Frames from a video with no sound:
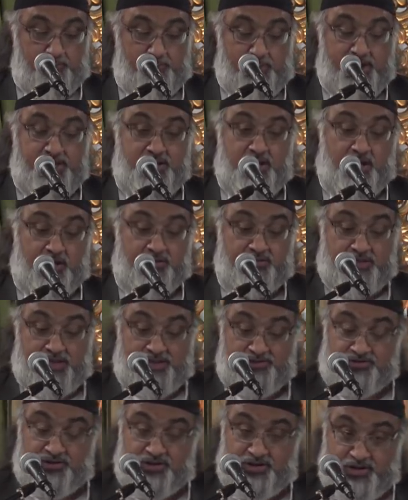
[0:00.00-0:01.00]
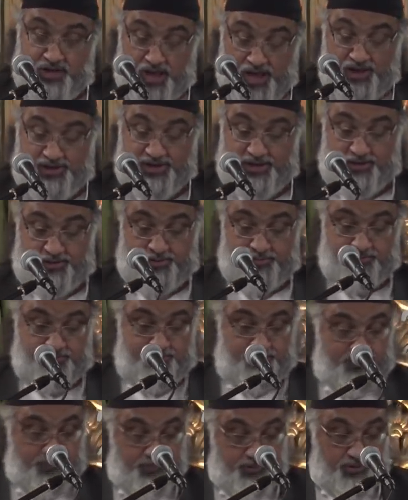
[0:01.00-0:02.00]
are many hadiths regarding
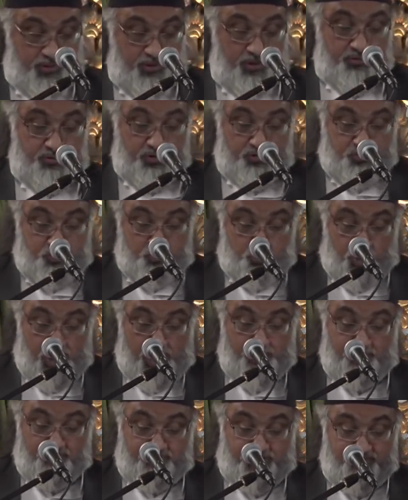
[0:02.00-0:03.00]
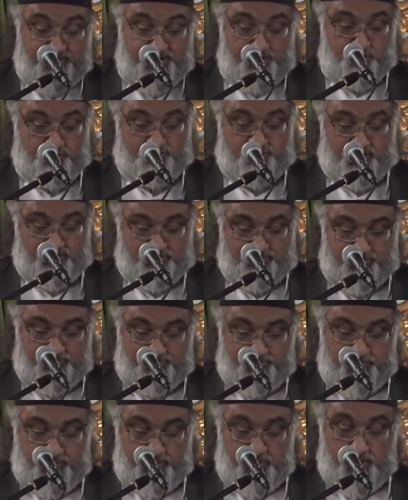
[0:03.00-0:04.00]
the sawab of giving ghusls,
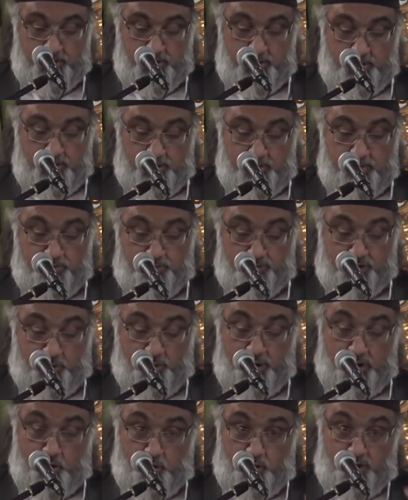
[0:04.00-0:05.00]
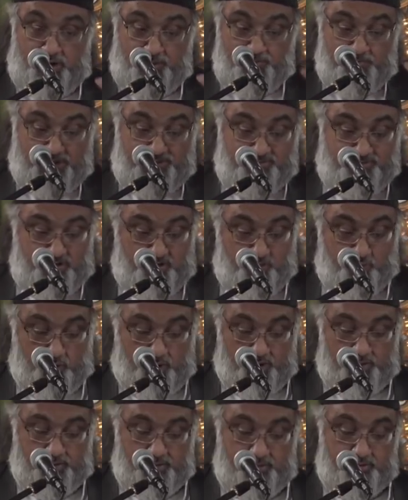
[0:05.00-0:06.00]
but I will only mention
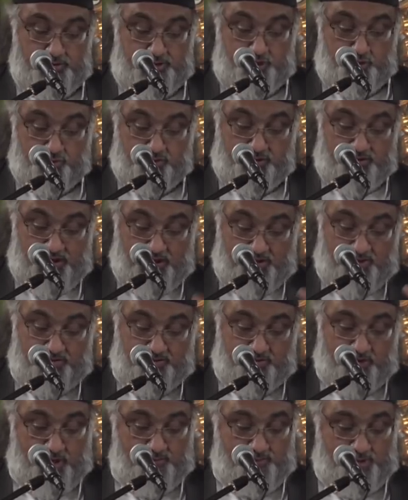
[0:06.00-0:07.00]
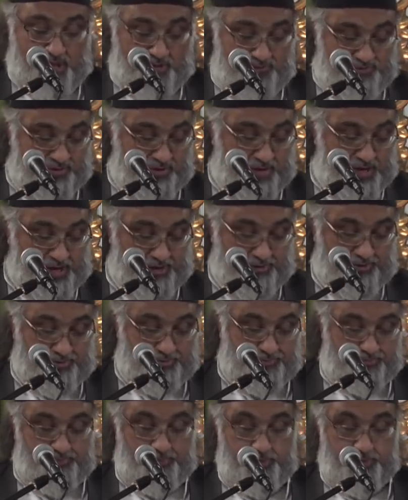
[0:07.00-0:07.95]
one due to the lack of time we have tonight.